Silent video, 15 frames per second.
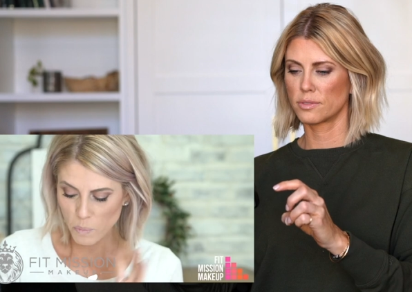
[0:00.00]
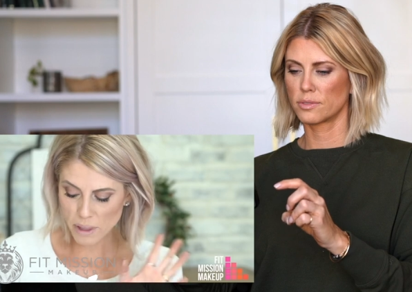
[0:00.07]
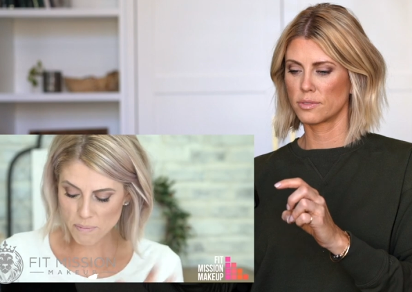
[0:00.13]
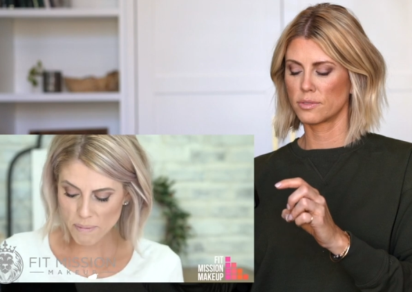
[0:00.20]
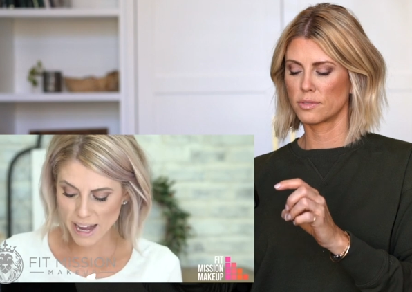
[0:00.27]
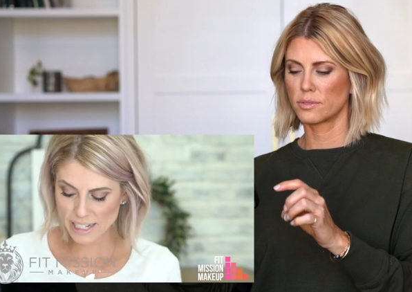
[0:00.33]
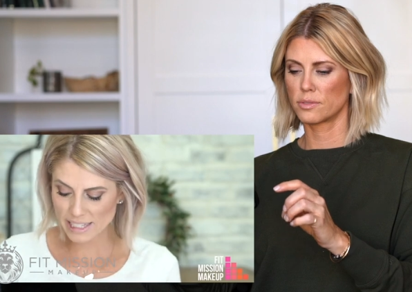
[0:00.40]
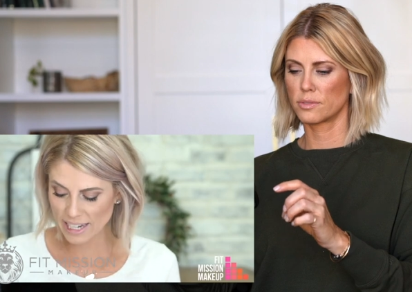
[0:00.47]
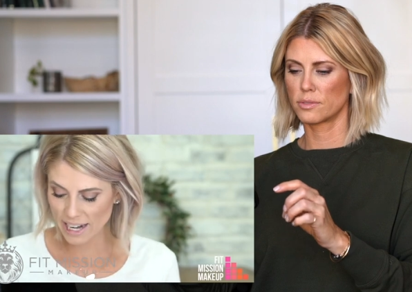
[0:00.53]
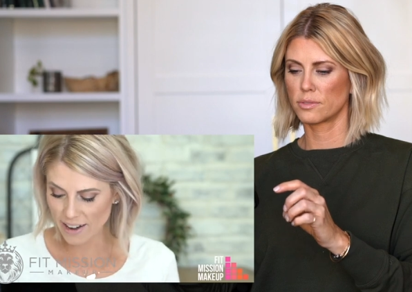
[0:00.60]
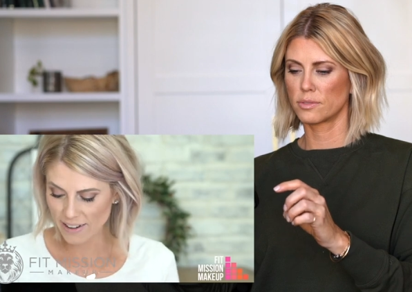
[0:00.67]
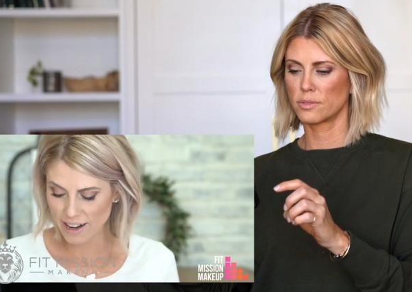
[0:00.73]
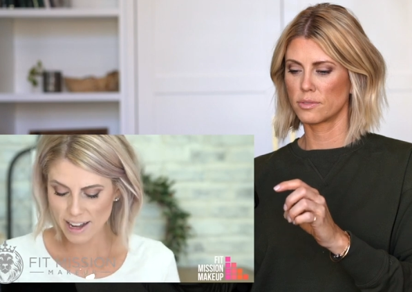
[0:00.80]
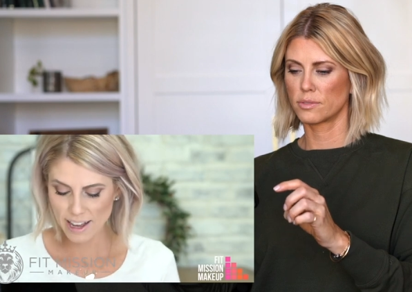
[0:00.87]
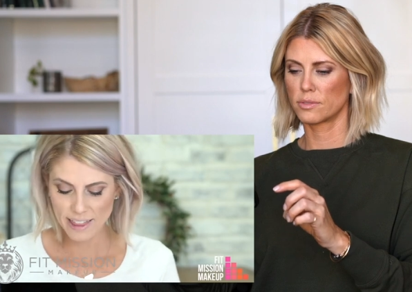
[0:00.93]
Speaker 1: with
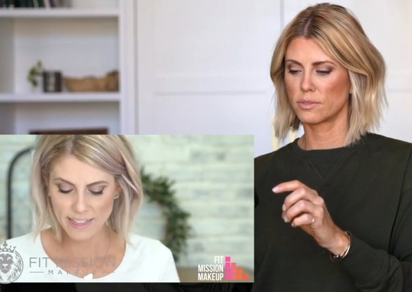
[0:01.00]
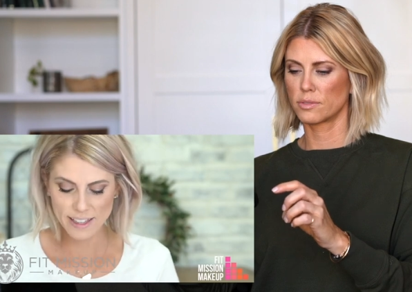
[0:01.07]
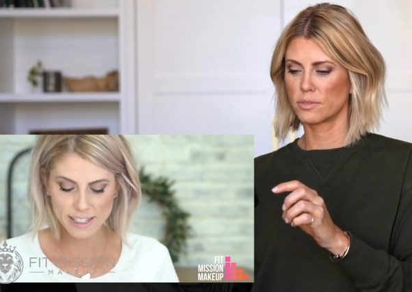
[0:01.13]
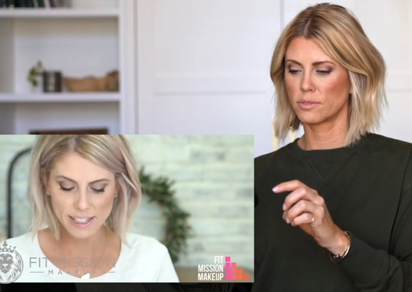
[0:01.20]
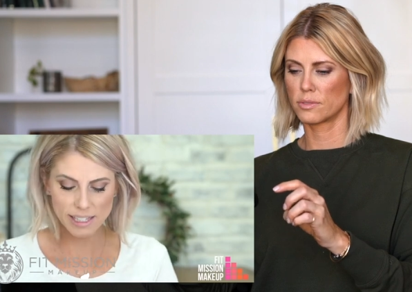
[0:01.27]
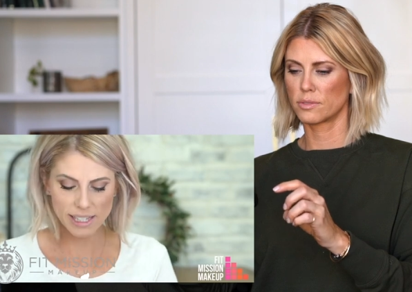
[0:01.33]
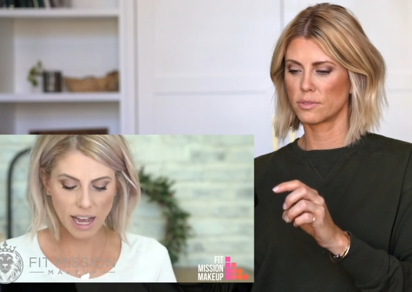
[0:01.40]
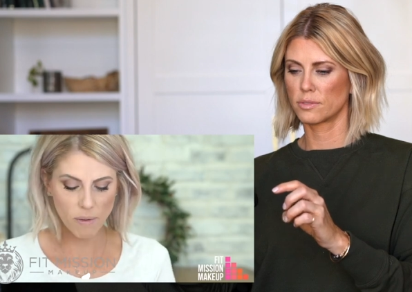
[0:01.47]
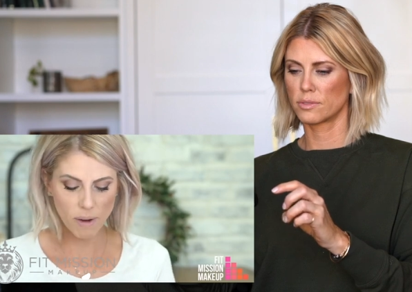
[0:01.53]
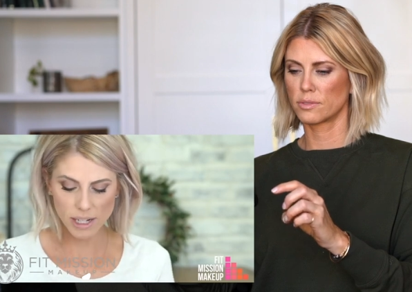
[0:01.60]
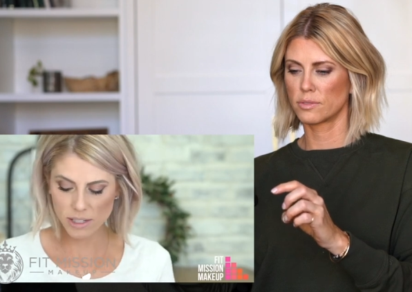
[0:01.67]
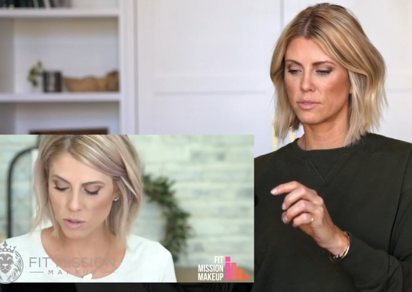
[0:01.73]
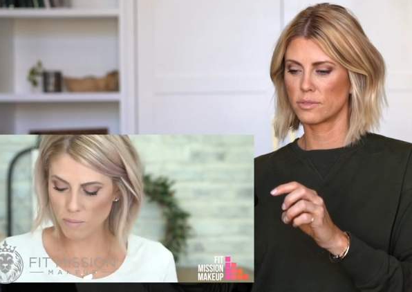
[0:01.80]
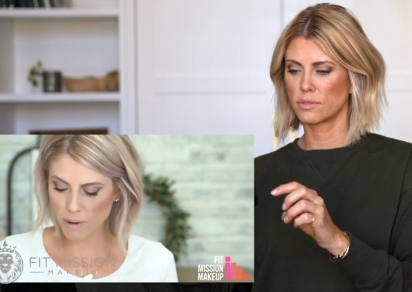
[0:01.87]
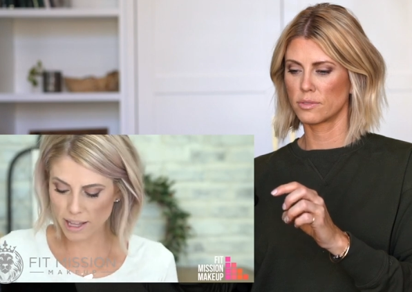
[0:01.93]
mascara, this is how
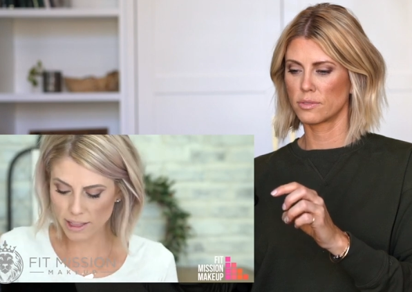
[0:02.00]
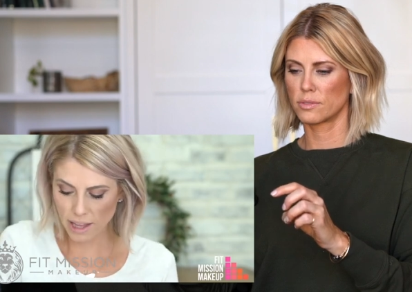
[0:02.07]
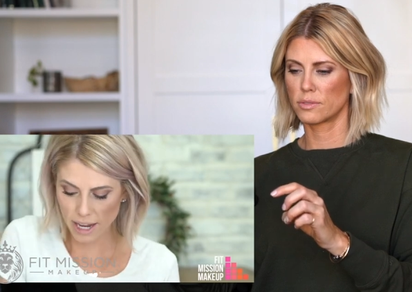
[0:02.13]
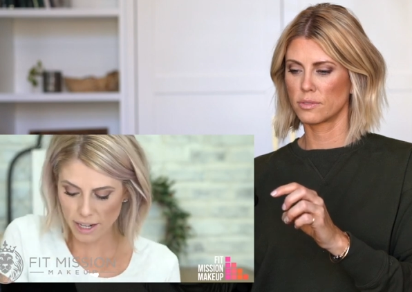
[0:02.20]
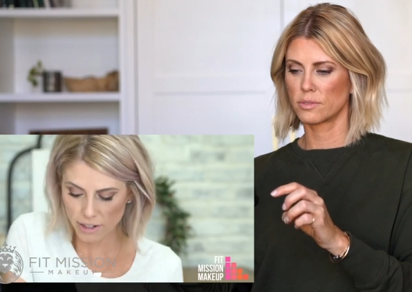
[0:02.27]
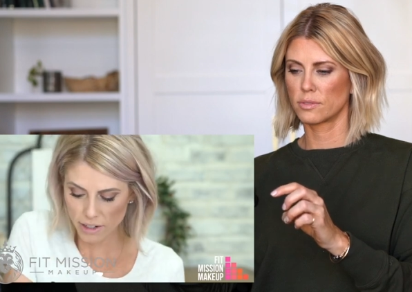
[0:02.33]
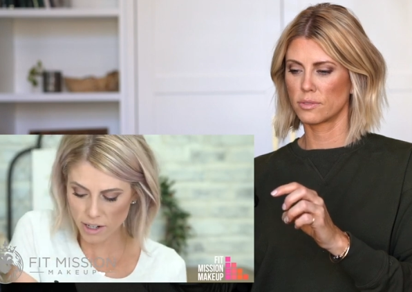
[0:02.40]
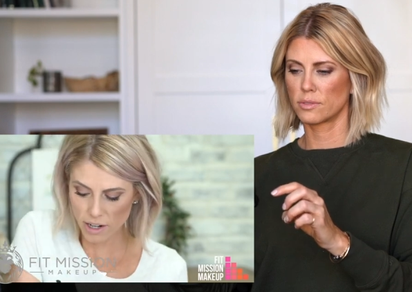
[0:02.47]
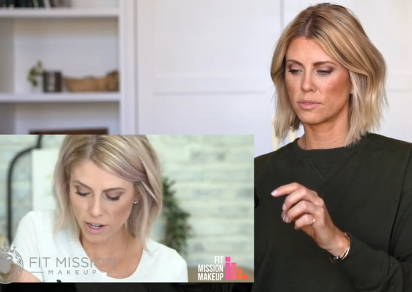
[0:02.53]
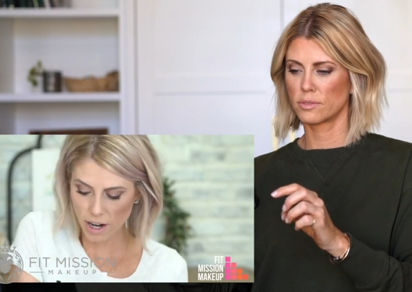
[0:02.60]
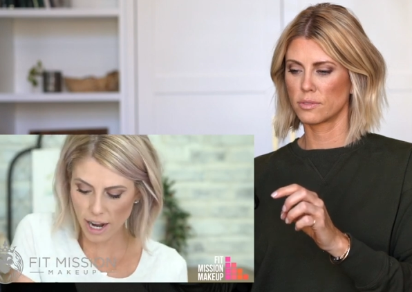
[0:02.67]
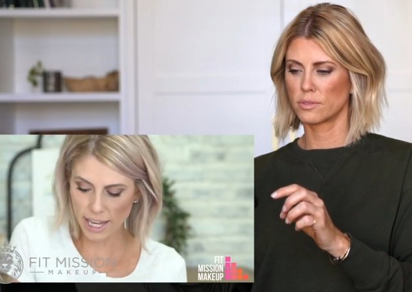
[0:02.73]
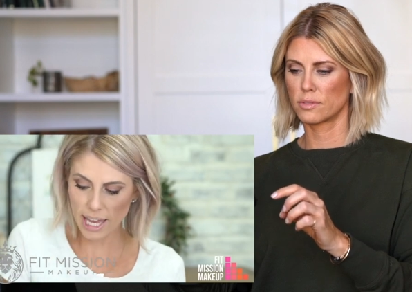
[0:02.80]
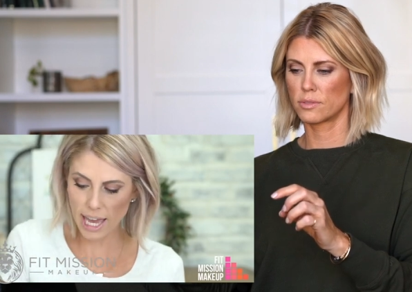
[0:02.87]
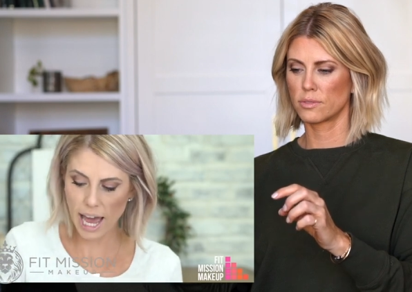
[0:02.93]
I do my liner.
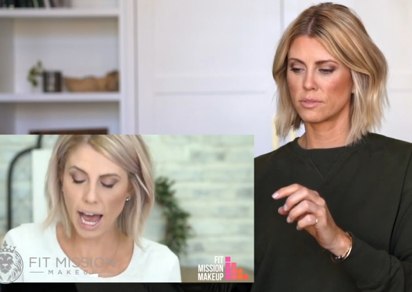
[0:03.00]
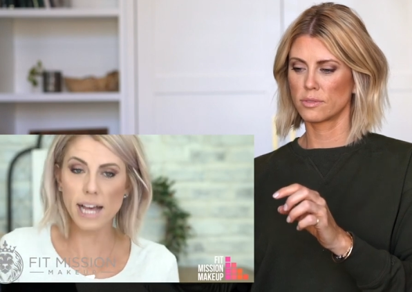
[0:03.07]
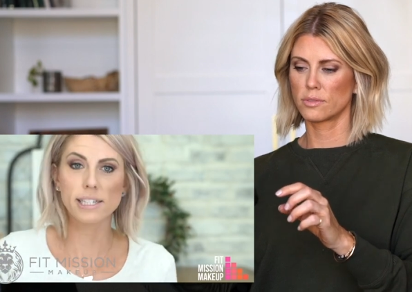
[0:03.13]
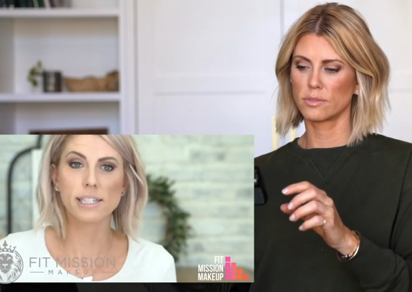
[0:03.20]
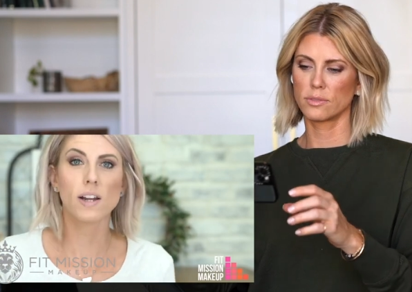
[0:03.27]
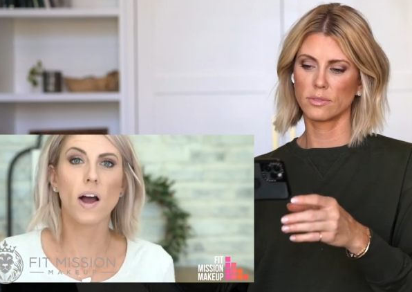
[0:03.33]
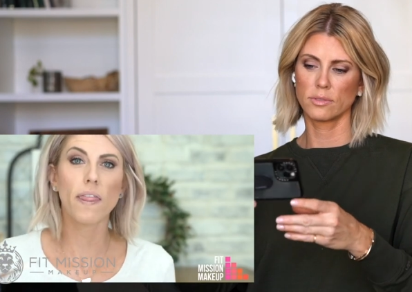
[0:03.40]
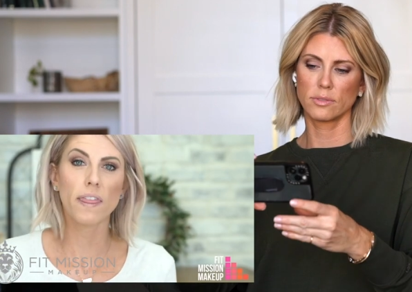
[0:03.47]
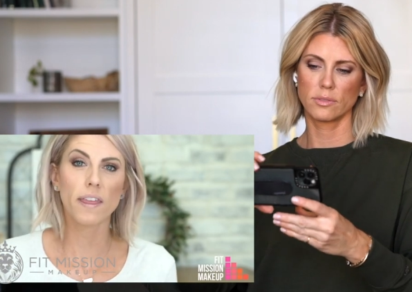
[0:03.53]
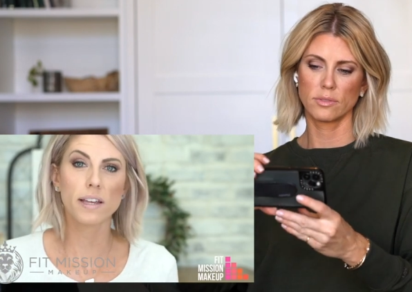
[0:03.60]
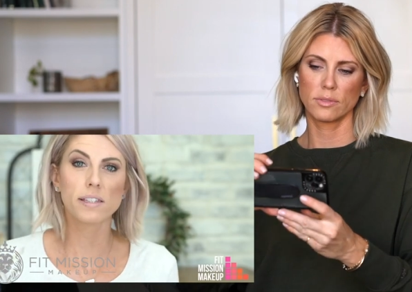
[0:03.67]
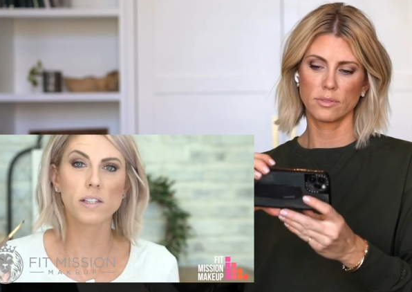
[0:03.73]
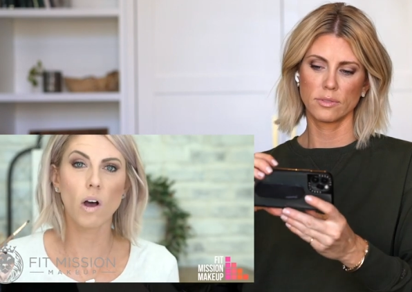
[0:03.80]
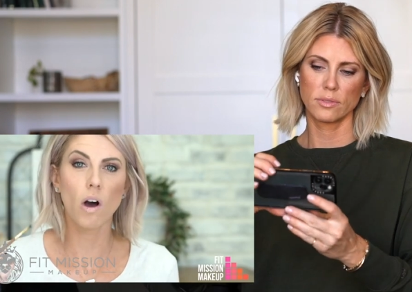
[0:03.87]
I get asked on this